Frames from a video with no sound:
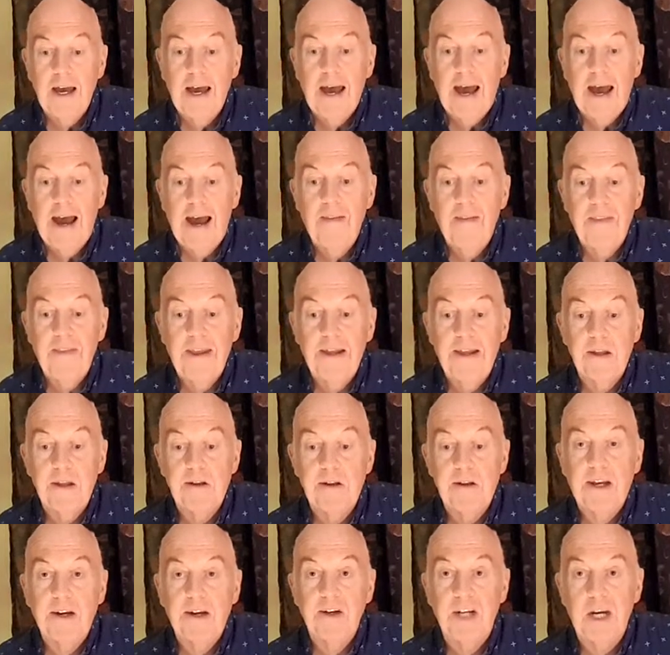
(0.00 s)
and then
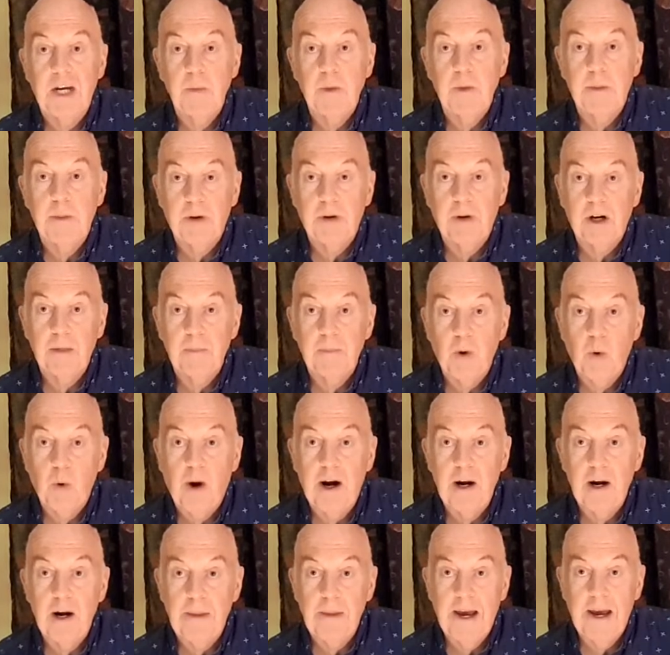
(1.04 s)
second time with Brock
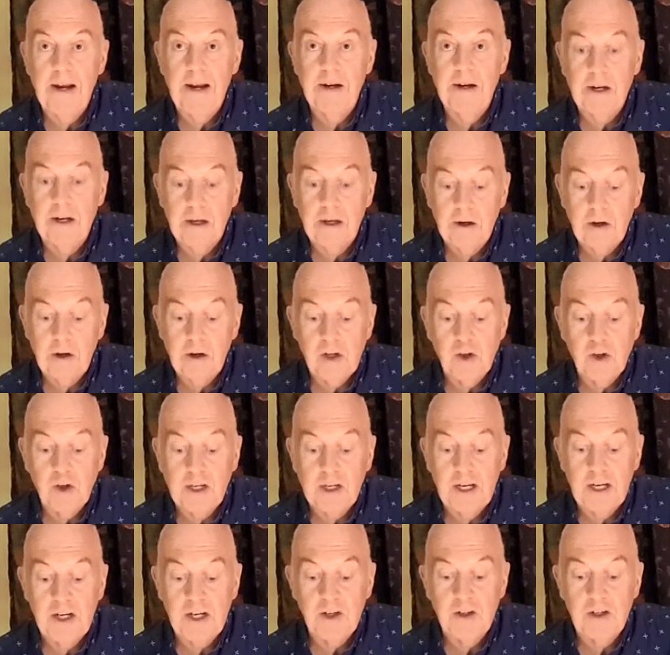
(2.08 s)
McGuire Band. And on each
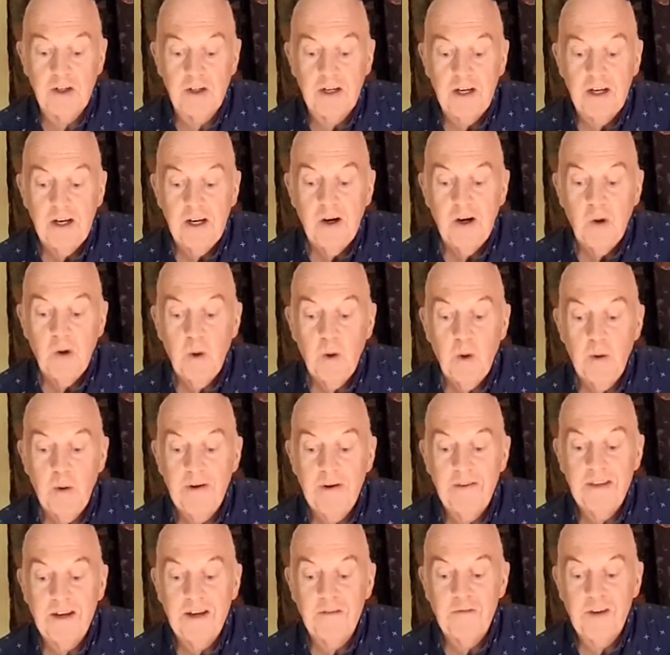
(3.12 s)
occasion, we were
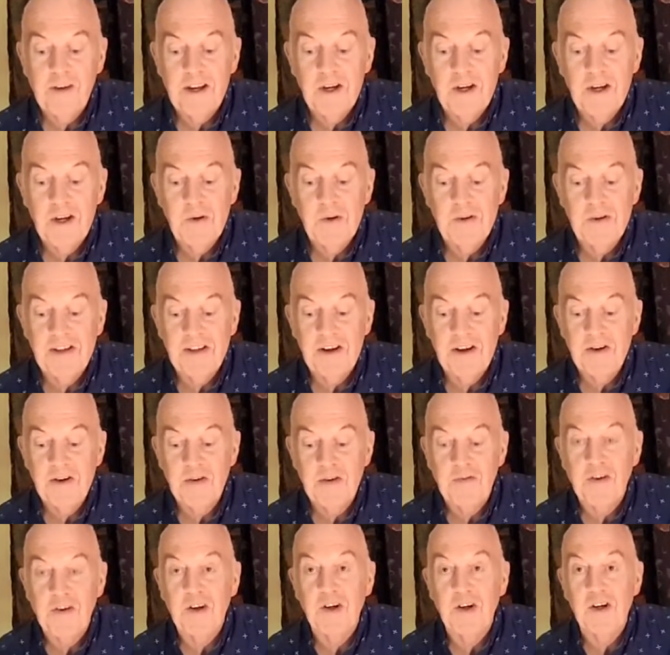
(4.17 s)
in that venue, Center
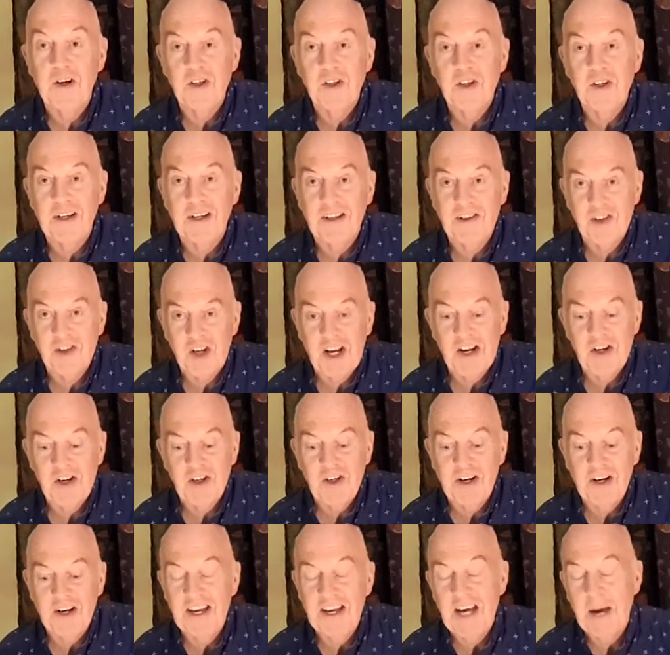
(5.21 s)
for Cultural Exchange.
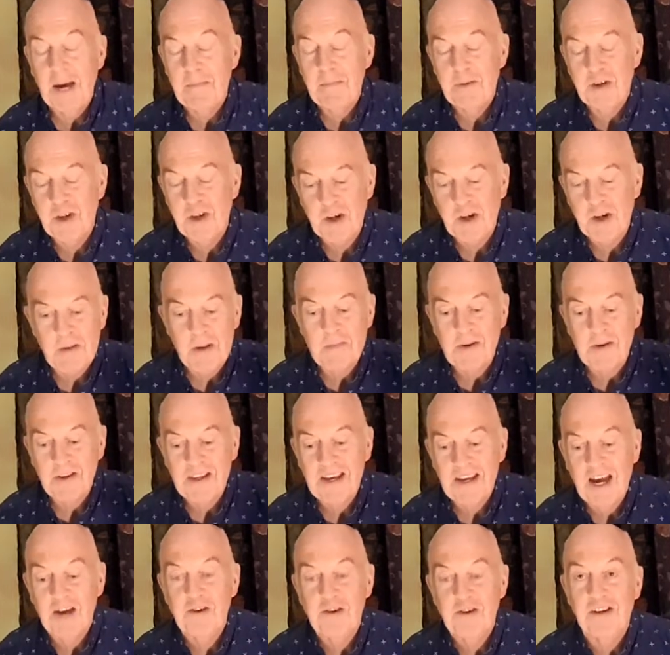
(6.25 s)
And I happen to remember the
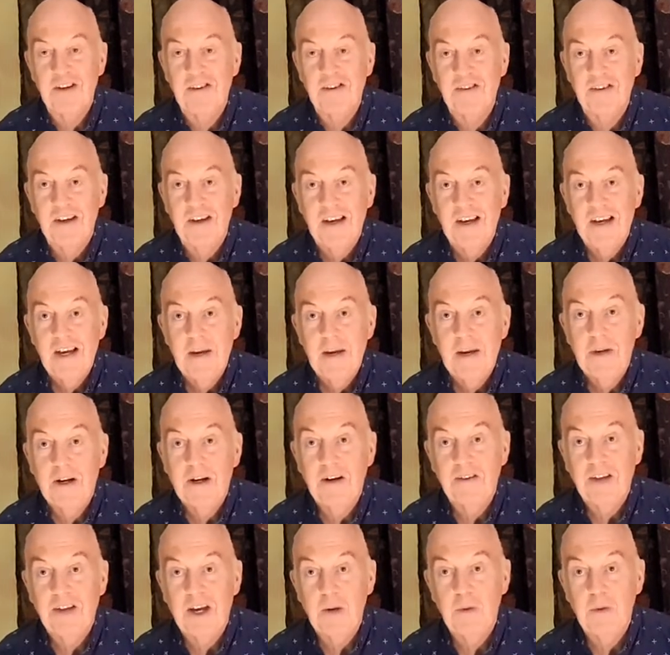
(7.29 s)
address
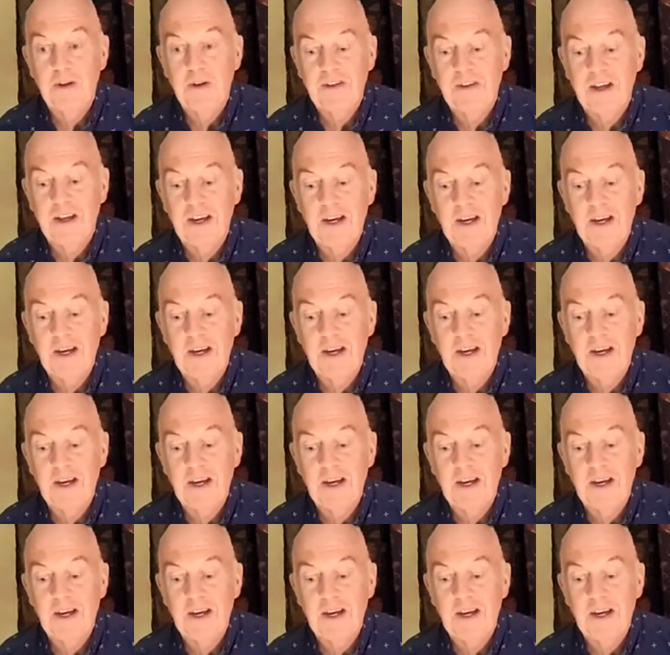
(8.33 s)
because I was